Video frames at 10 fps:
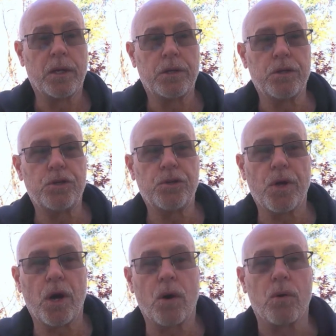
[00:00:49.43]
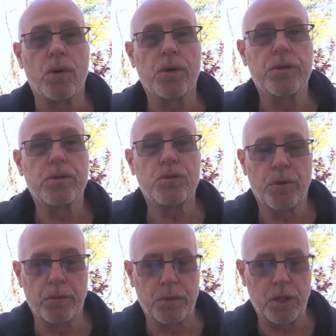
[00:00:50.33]
Did you know the
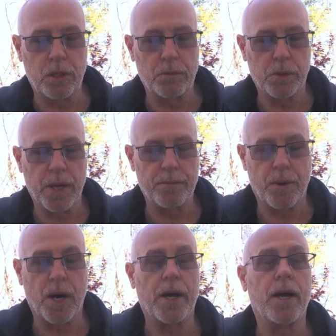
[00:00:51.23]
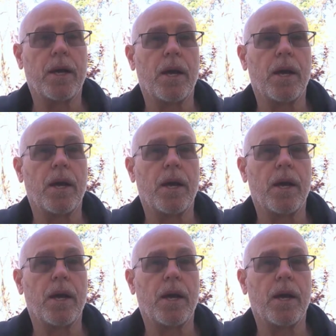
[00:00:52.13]
swim team led by